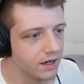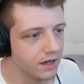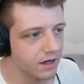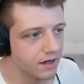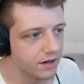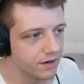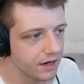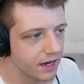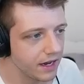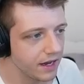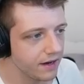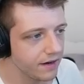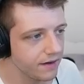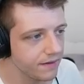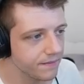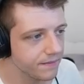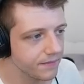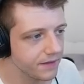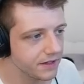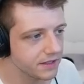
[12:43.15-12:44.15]
Okay,
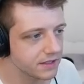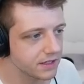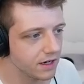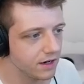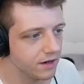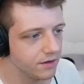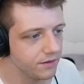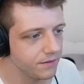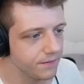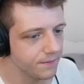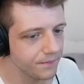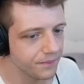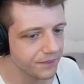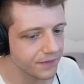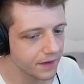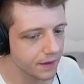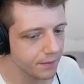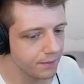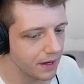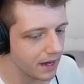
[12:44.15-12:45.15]
let's go.
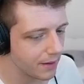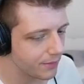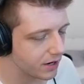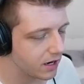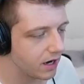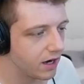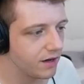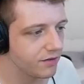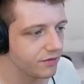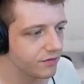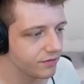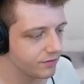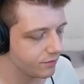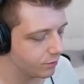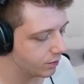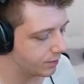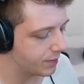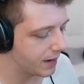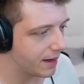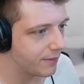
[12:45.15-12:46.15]
Popping off. We're
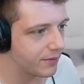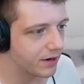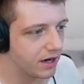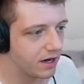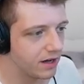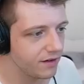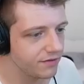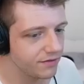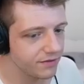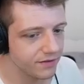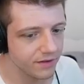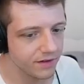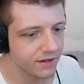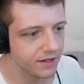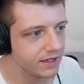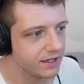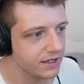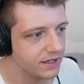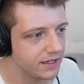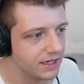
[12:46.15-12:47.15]
popping off.
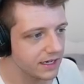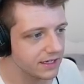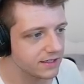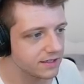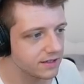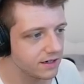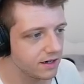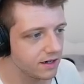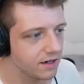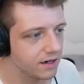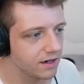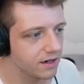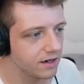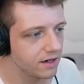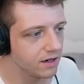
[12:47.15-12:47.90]
Yes, sir.